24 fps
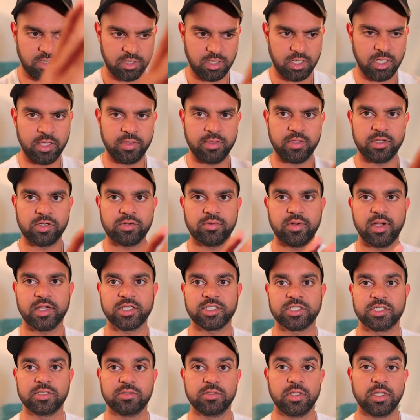in the
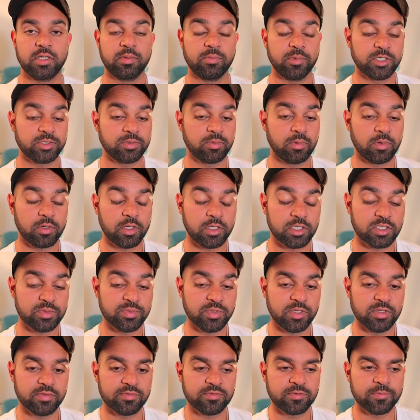direction in which we want it to
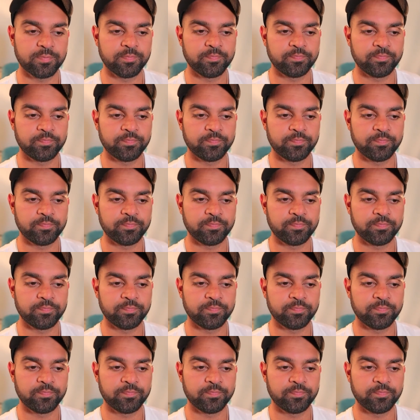move.